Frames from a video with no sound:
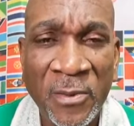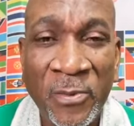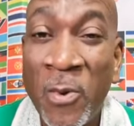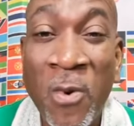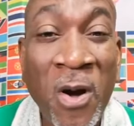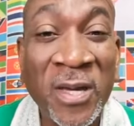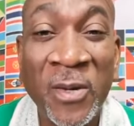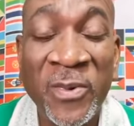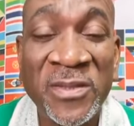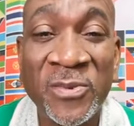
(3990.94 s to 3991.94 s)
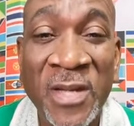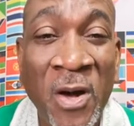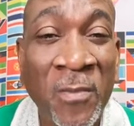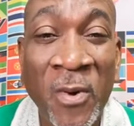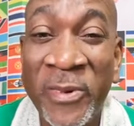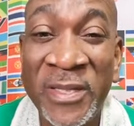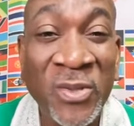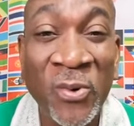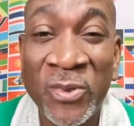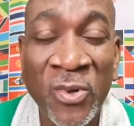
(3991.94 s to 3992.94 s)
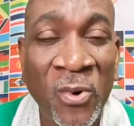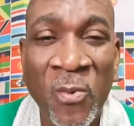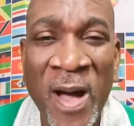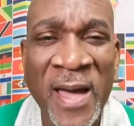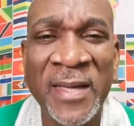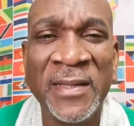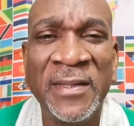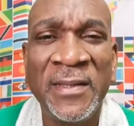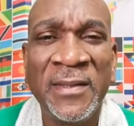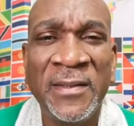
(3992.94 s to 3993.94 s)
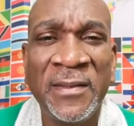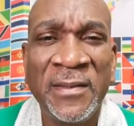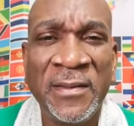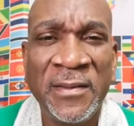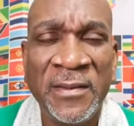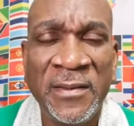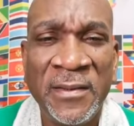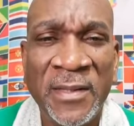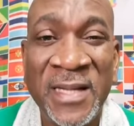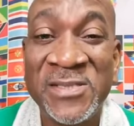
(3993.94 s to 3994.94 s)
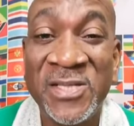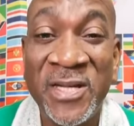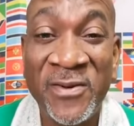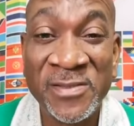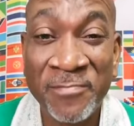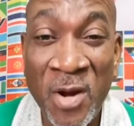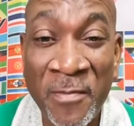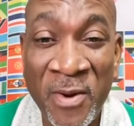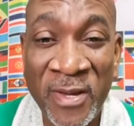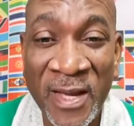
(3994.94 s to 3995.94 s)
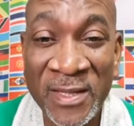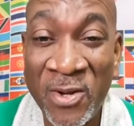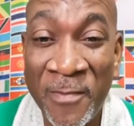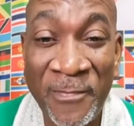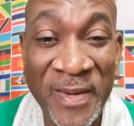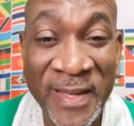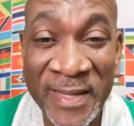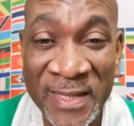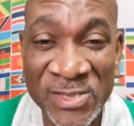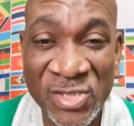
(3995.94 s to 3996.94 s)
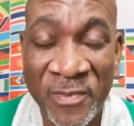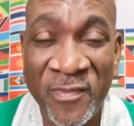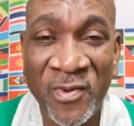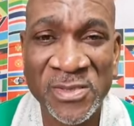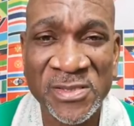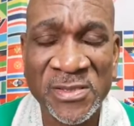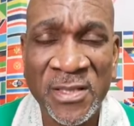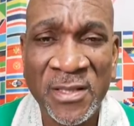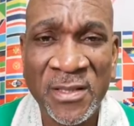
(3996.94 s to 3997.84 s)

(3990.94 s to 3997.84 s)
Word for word: We're walking with you now, but we don't know why. And so there is murmuring and complaining in some of us